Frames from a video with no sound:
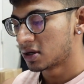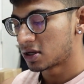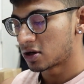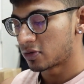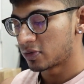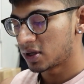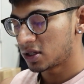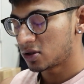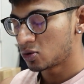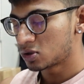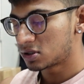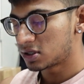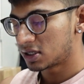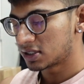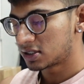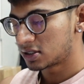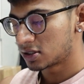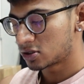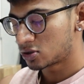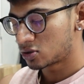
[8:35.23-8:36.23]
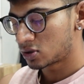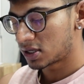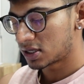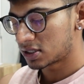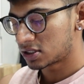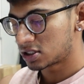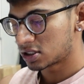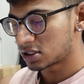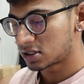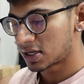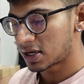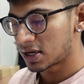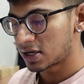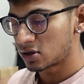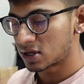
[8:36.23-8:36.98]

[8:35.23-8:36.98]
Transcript: Now we need 2 slices, so that's just there.